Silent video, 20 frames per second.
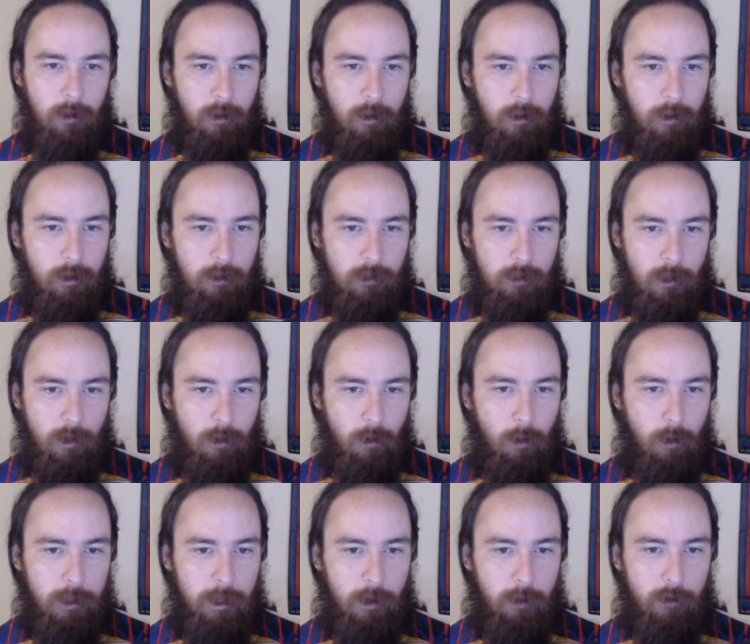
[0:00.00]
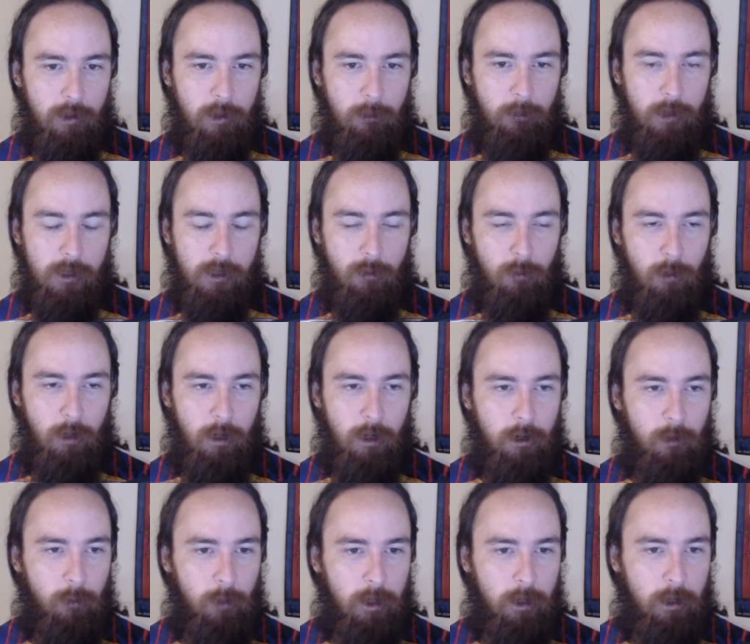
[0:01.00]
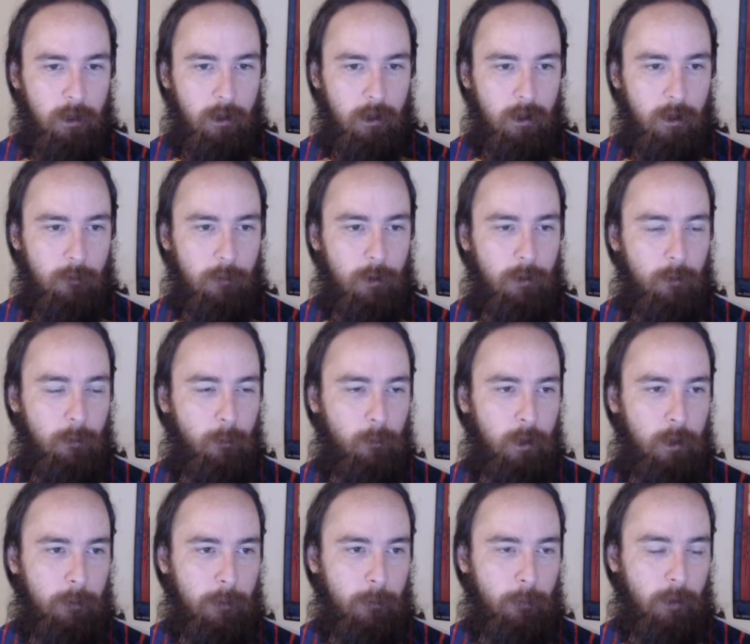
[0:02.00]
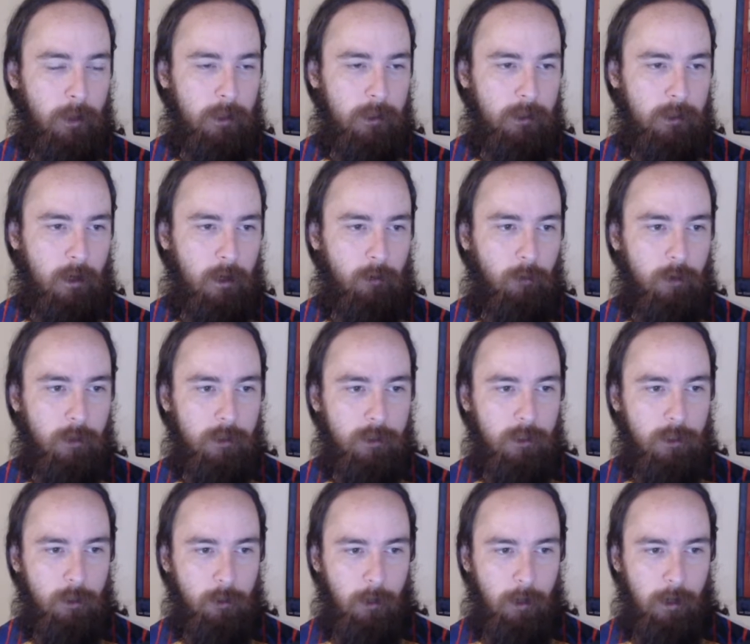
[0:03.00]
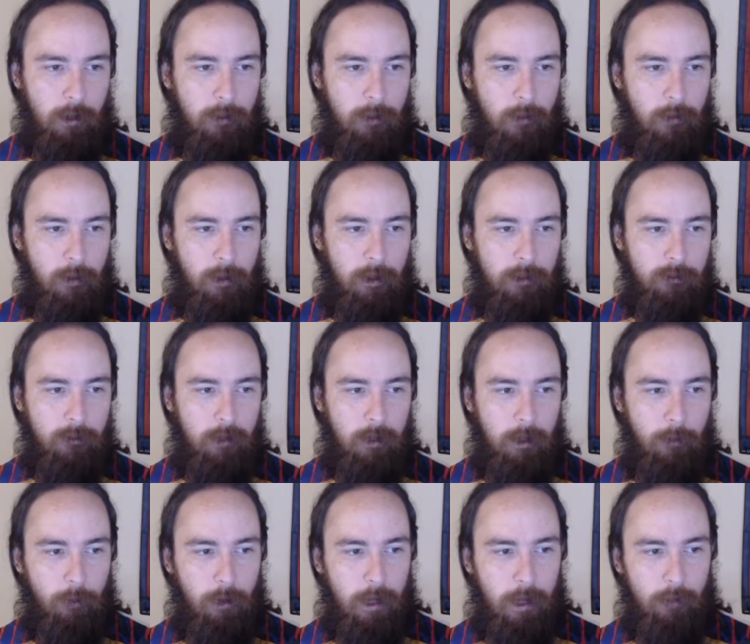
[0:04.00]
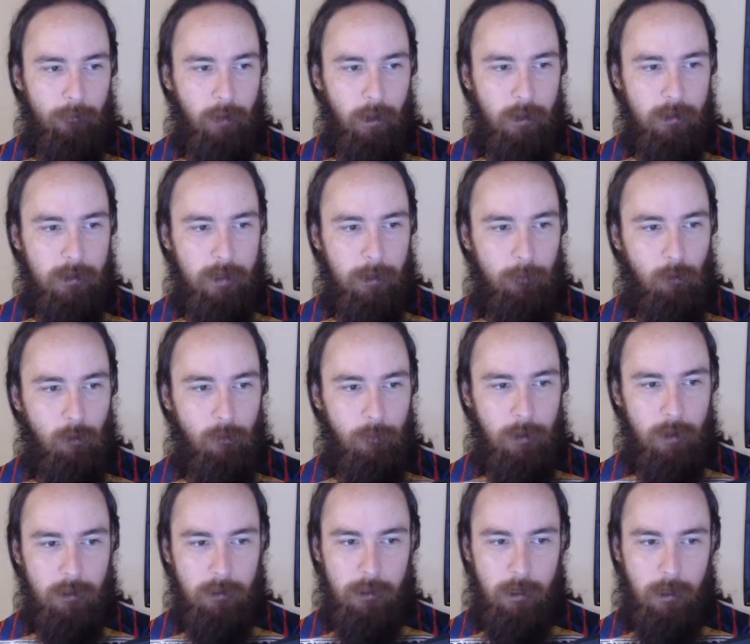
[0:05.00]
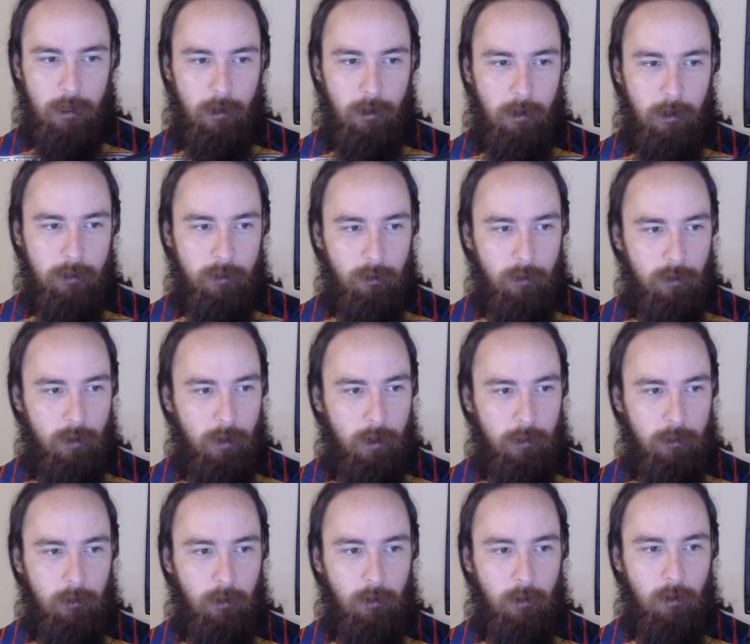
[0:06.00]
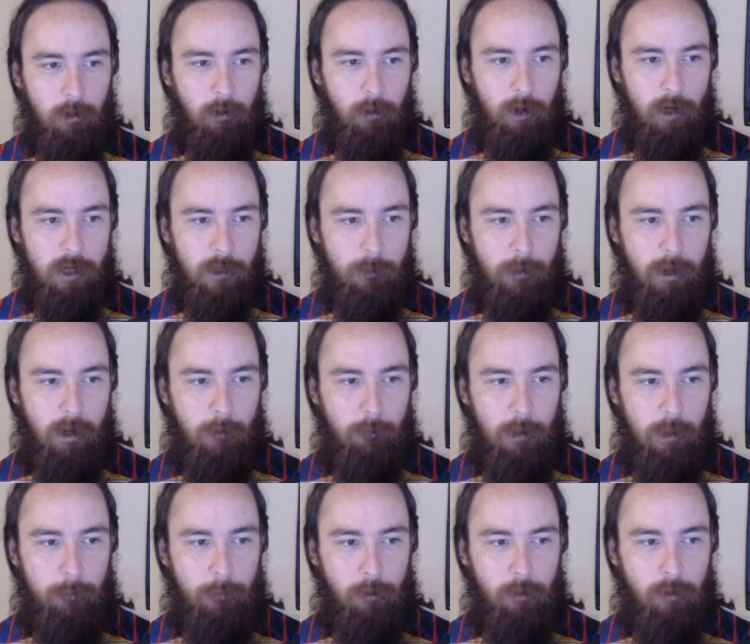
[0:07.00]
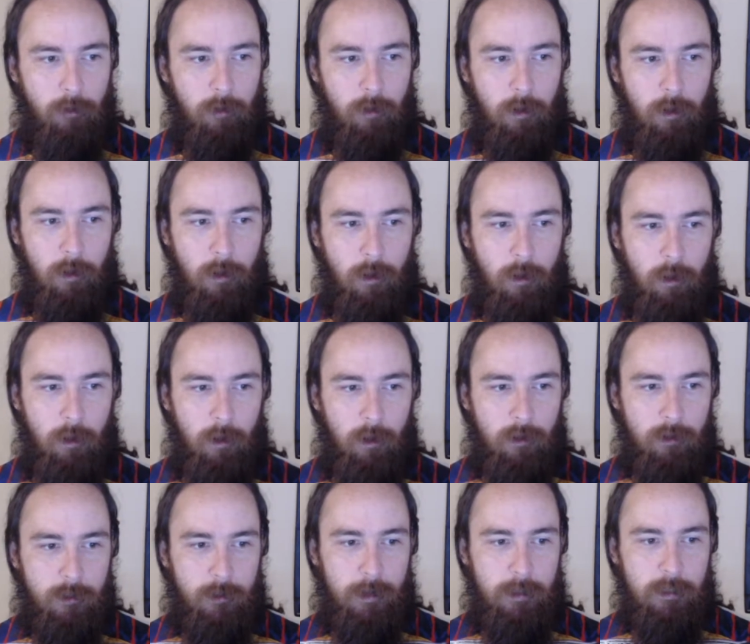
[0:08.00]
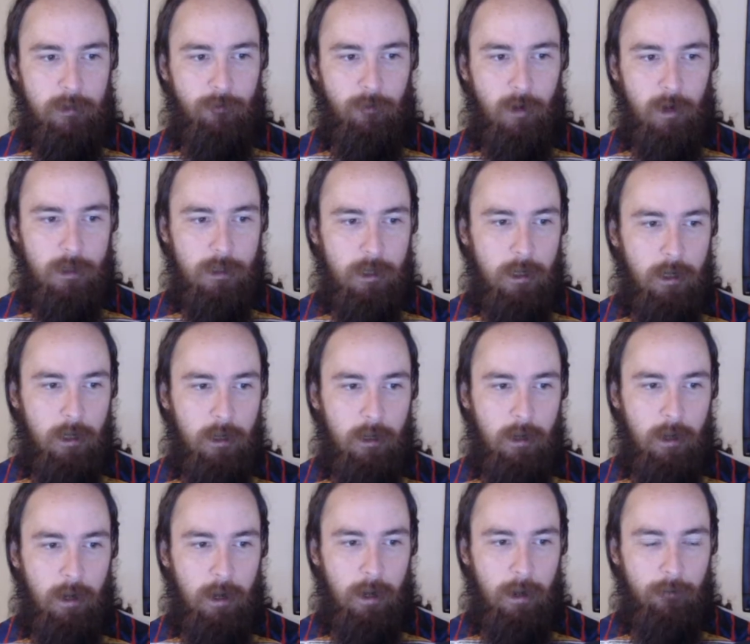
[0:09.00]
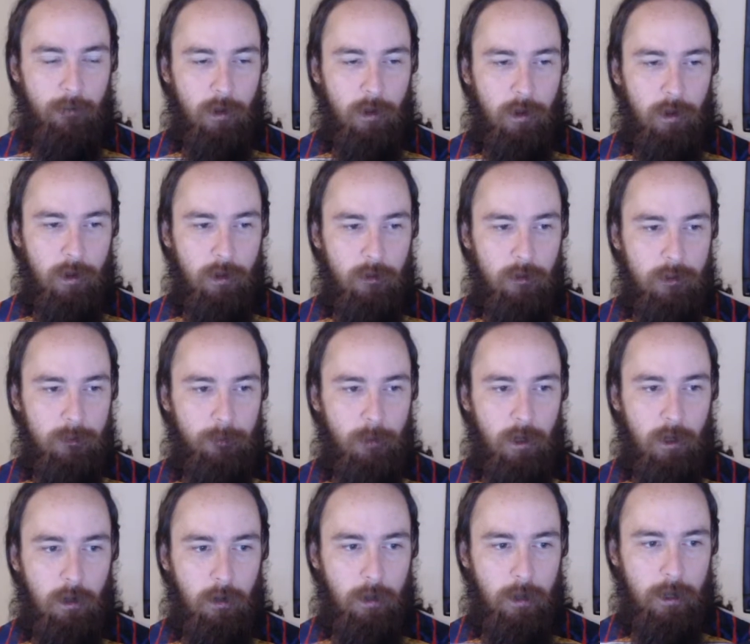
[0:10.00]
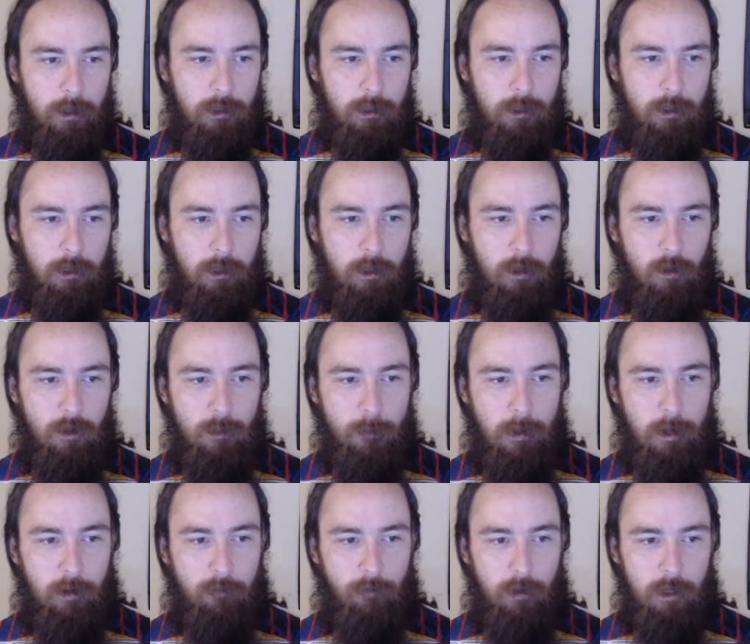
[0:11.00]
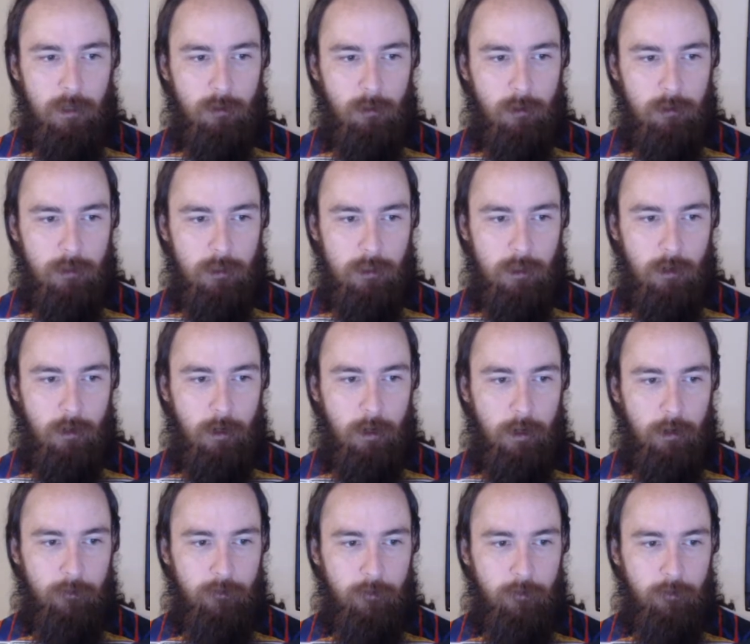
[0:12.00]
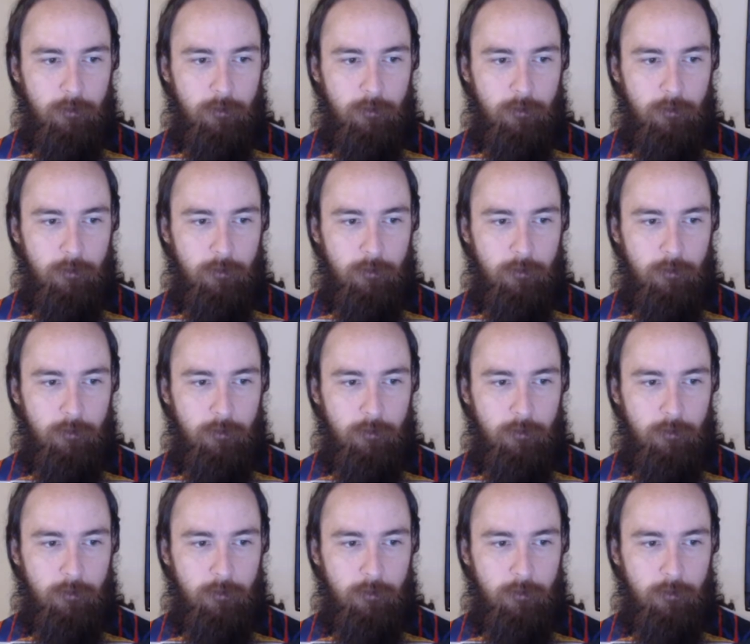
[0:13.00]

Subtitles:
So without too much work, we could be playing Star Wars too, and I think that's something I want to have on the table because that could also attract a large amount of people. So that's the first thing. I have a huge book collection, a huge amount of resources to draw off of,